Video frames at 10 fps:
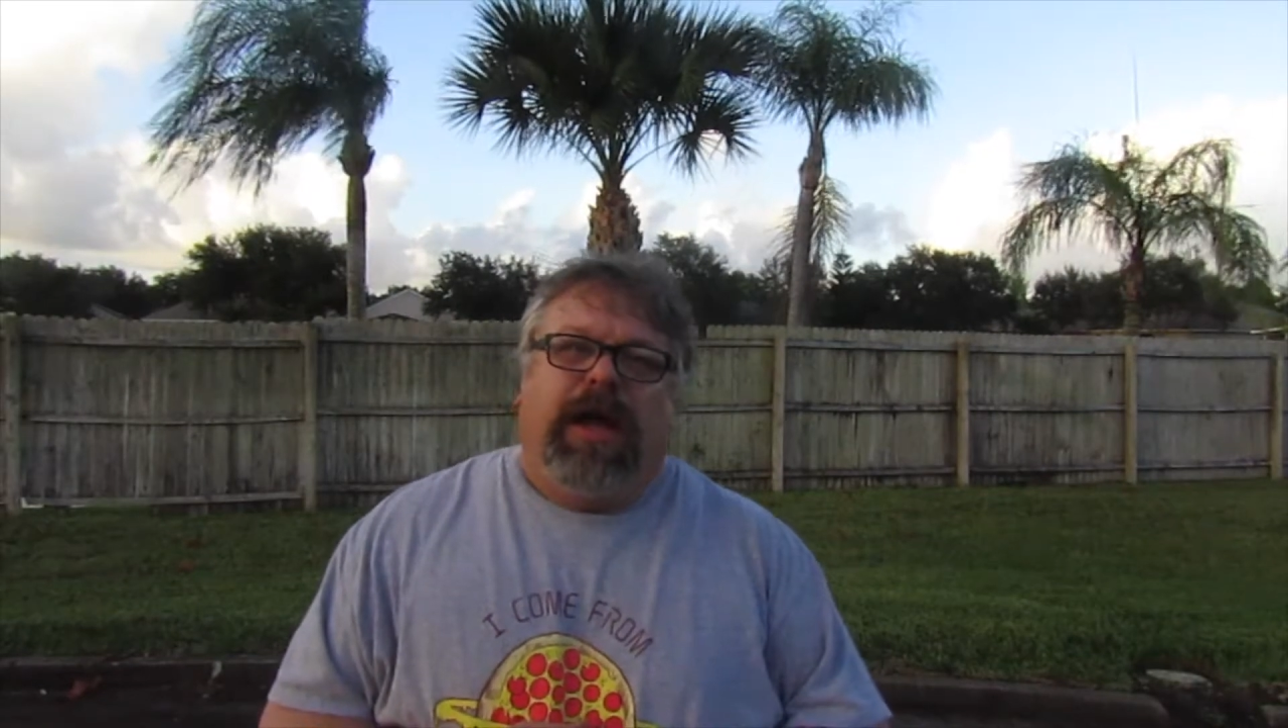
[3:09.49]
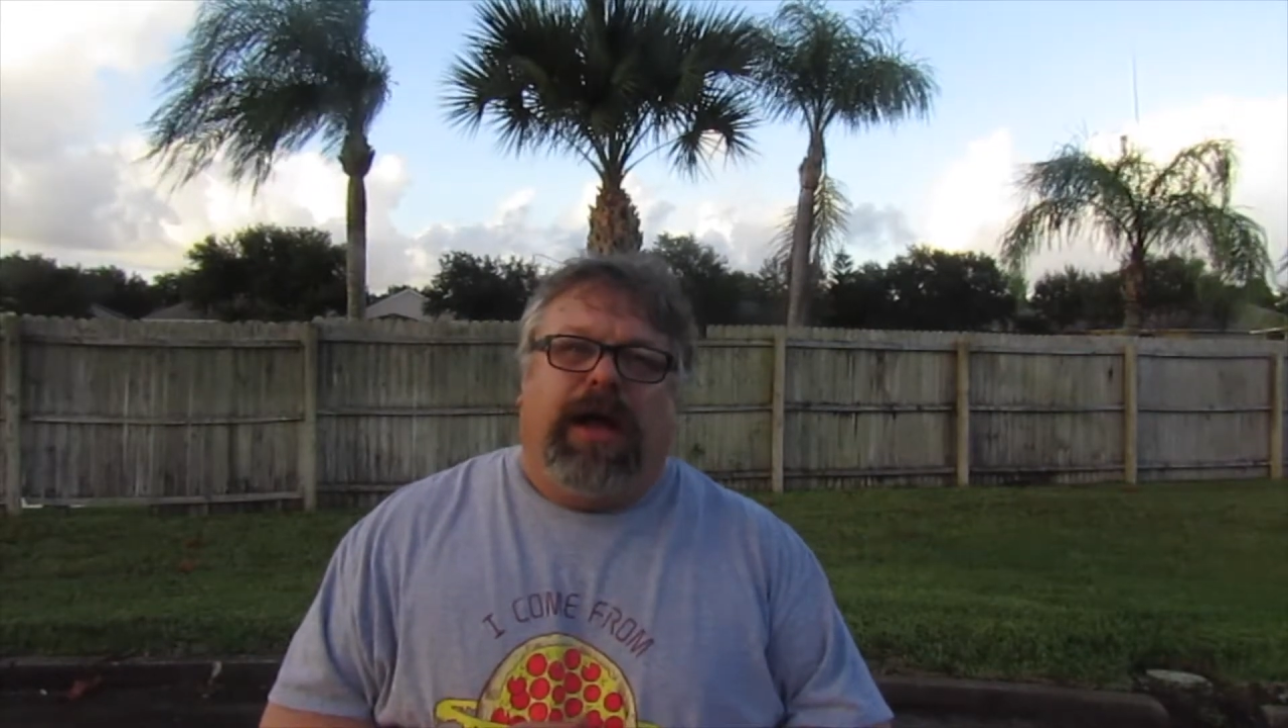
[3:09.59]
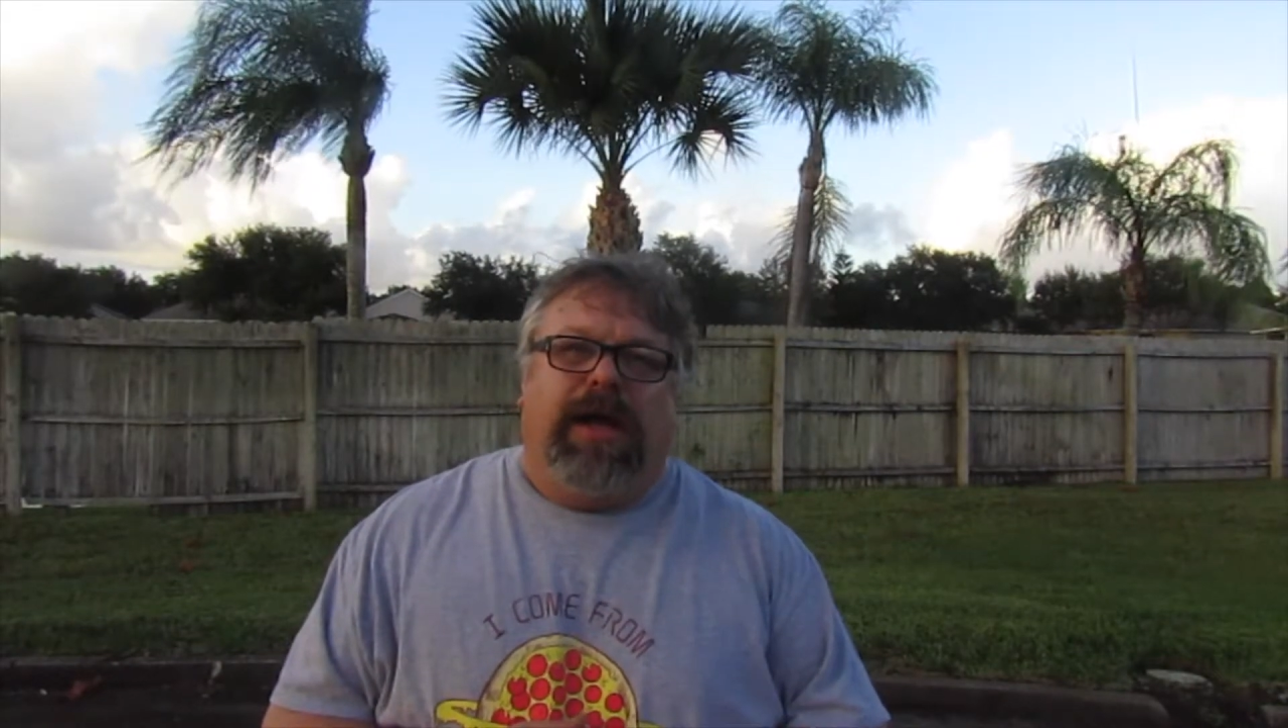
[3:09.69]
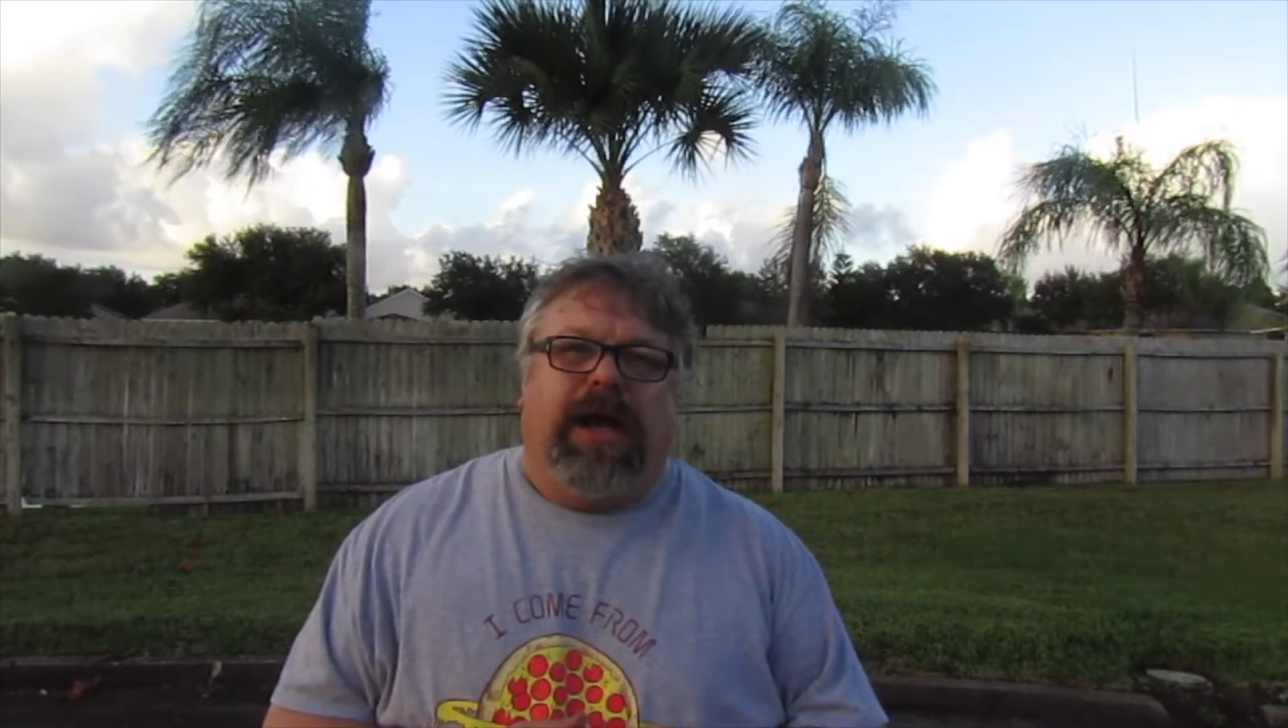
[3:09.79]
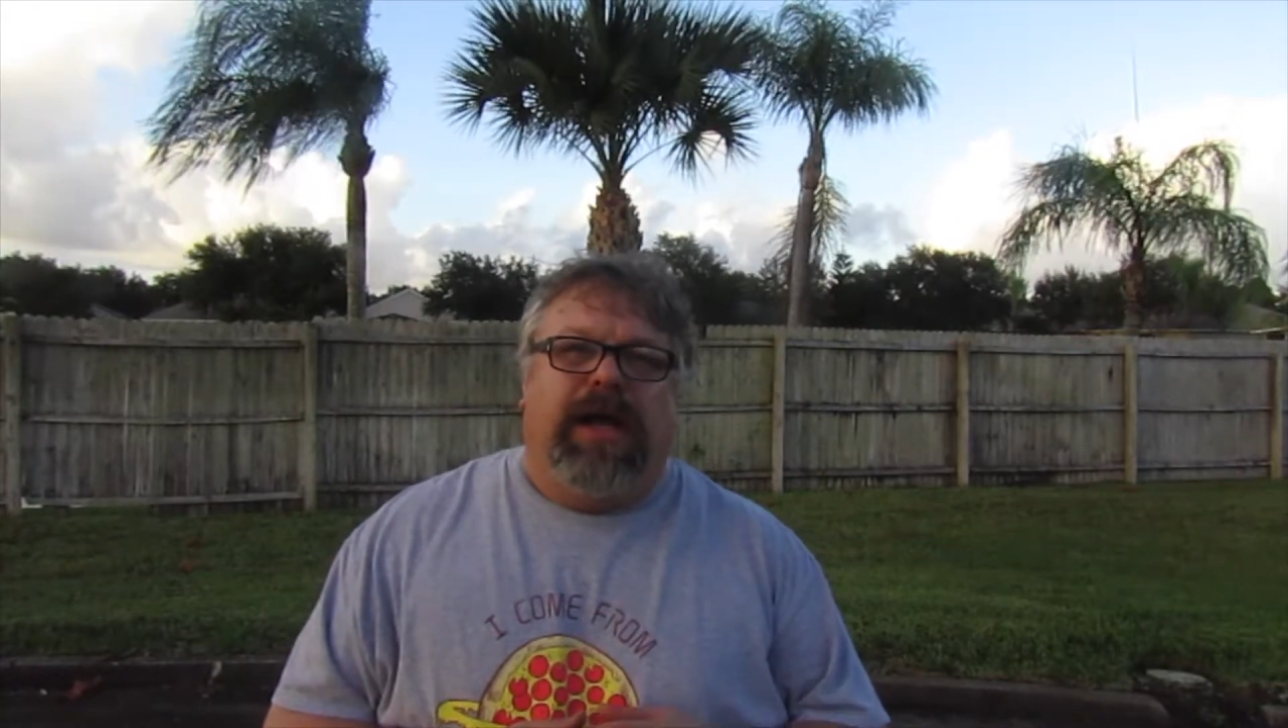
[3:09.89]

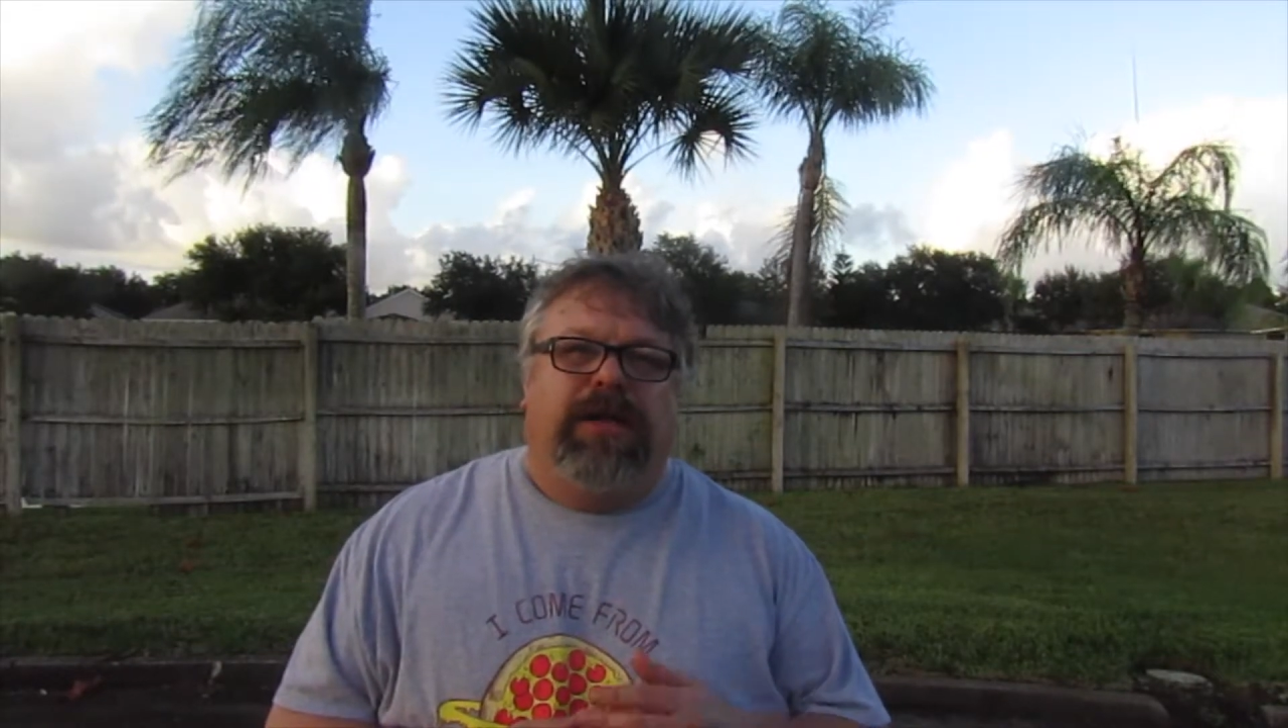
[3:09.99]
I